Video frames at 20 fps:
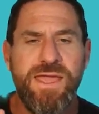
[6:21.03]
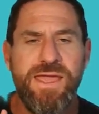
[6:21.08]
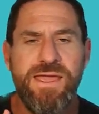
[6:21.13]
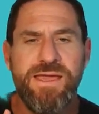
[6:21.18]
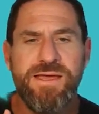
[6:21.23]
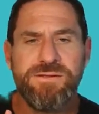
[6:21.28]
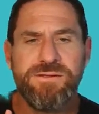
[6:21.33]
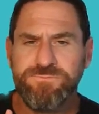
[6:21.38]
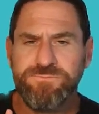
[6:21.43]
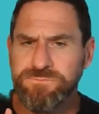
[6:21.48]

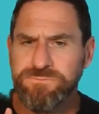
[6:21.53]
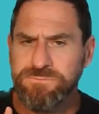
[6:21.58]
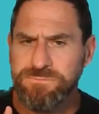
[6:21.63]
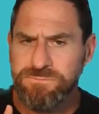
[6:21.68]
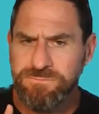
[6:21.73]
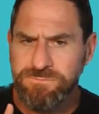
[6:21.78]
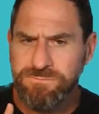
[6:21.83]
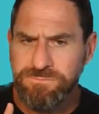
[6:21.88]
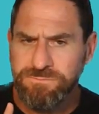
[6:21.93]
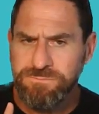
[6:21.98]
And
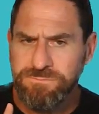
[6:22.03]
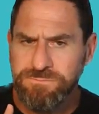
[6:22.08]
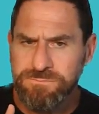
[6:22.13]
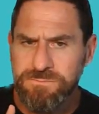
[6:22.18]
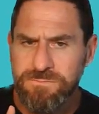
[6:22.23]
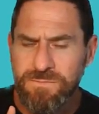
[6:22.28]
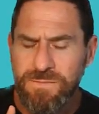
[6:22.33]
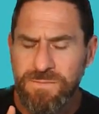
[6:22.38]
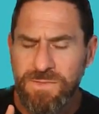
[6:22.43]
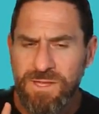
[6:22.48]

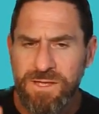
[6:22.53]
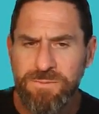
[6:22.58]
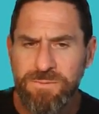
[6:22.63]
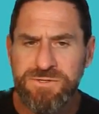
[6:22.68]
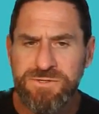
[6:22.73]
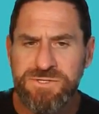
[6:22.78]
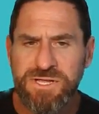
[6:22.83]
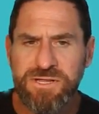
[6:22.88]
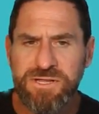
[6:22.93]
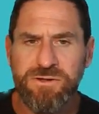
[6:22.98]

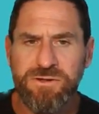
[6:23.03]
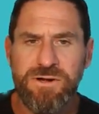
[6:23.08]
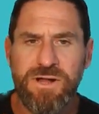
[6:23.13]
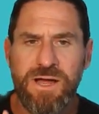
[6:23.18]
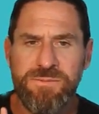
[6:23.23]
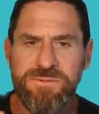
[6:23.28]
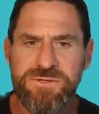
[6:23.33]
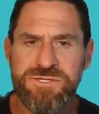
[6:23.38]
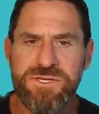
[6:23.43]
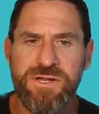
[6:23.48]
in
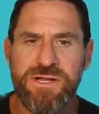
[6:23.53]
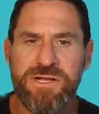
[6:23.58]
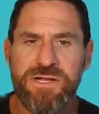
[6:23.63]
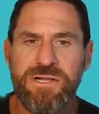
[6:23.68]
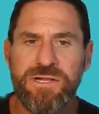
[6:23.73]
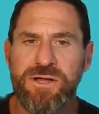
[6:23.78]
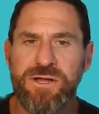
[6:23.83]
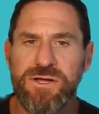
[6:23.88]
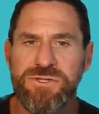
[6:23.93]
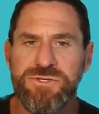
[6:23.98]
particular, I'm just going to
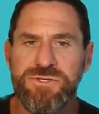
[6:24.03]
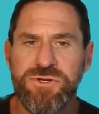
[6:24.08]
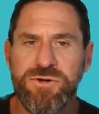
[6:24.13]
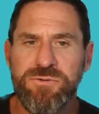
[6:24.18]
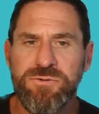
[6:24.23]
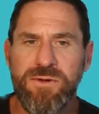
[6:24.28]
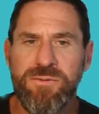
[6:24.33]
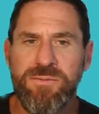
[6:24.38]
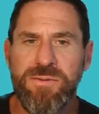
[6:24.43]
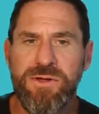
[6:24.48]
click on
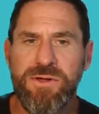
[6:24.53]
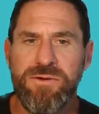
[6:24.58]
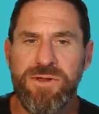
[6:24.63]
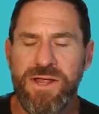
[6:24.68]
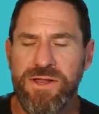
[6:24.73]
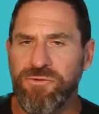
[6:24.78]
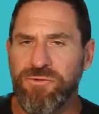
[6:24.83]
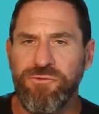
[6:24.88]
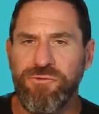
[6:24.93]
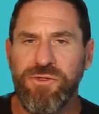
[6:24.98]
turbo mode
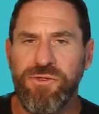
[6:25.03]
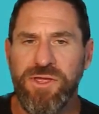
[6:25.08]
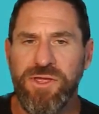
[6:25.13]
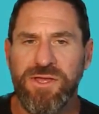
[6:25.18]
and you'll